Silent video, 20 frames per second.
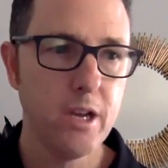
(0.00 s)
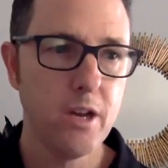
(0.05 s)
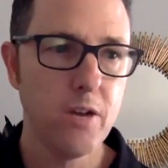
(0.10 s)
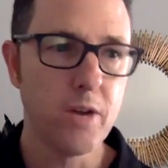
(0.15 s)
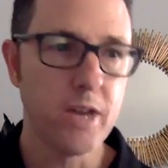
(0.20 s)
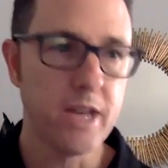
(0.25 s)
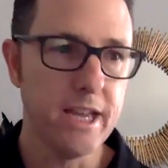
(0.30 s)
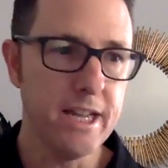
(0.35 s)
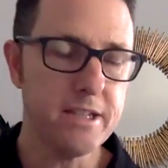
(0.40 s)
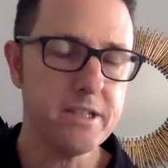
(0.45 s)

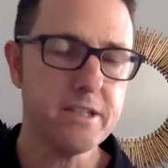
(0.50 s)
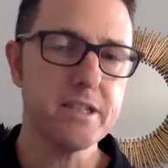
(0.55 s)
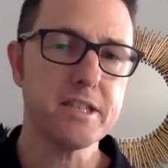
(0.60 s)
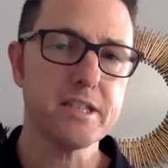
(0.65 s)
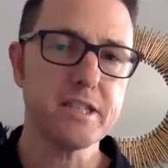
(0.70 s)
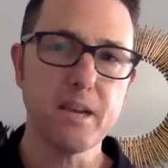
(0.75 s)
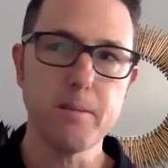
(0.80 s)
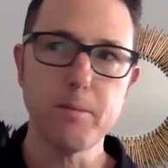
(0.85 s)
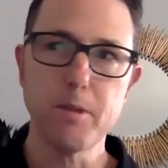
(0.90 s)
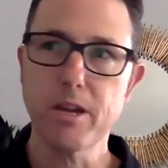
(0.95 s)
When it hits the
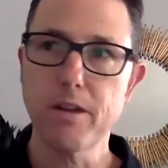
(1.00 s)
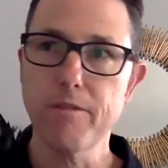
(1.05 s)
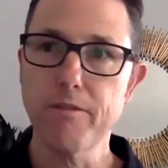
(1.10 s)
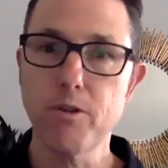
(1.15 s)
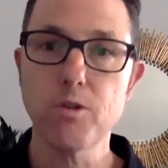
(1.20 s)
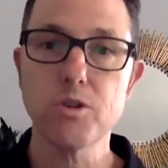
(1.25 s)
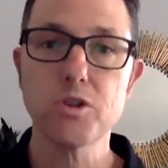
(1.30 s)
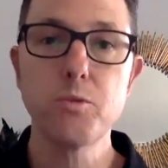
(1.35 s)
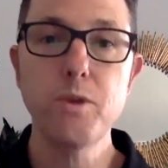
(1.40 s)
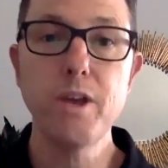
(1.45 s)
stomach, of
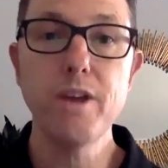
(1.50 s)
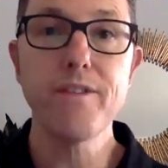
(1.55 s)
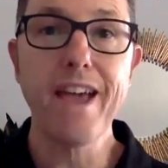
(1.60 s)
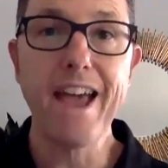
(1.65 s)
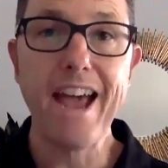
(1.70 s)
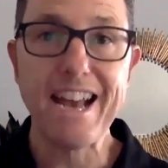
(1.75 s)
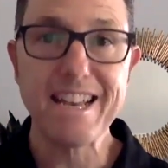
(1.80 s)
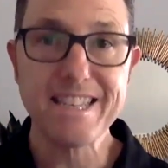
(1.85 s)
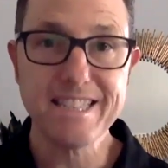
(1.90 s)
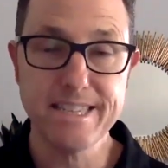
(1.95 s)
course, we have
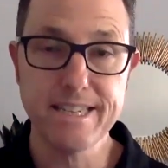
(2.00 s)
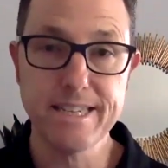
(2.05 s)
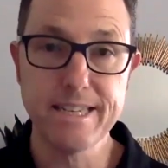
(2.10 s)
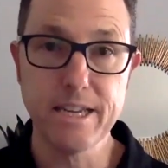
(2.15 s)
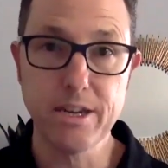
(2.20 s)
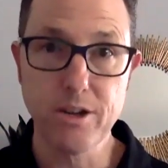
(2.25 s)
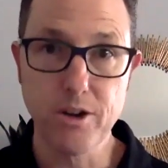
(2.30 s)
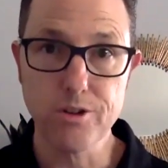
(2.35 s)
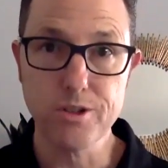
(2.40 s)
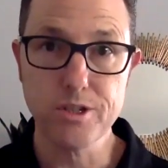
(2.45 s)
acid
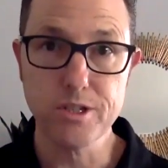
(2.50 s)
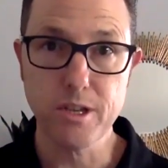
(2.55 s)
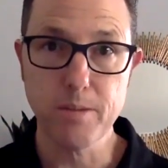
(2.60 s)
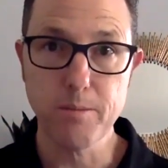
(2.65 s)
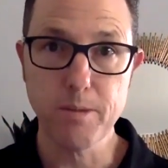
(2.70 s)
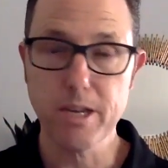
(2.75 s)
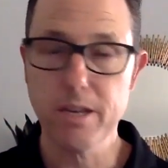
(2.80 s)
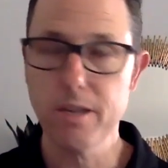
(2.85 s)
in our stomach,